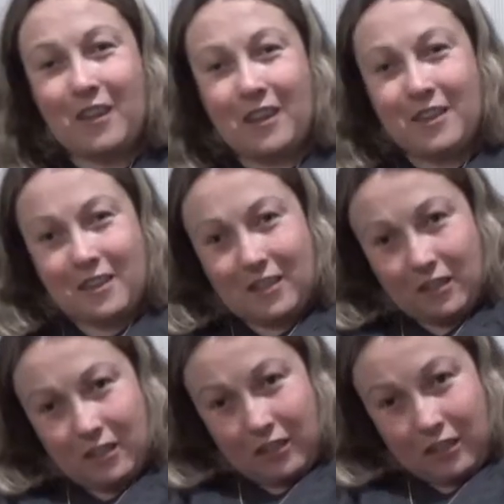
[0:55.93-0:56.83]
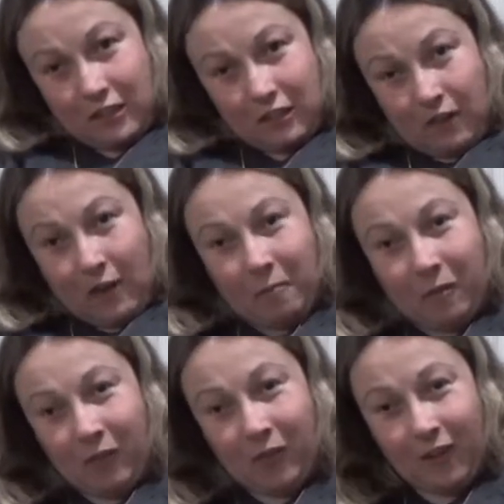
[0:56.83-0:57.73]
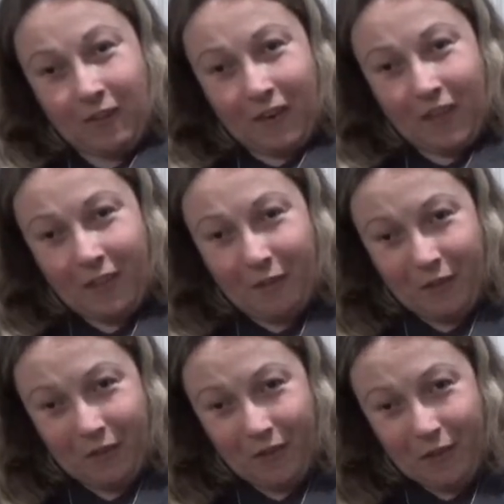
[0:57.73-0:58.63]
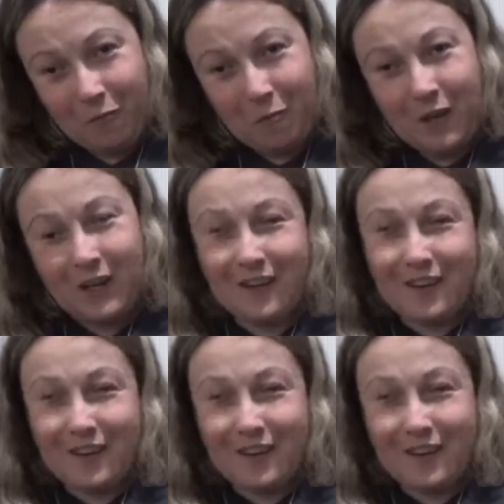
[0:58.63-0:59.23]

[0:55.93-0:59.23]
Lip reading: and subscribe if you have randomly found me.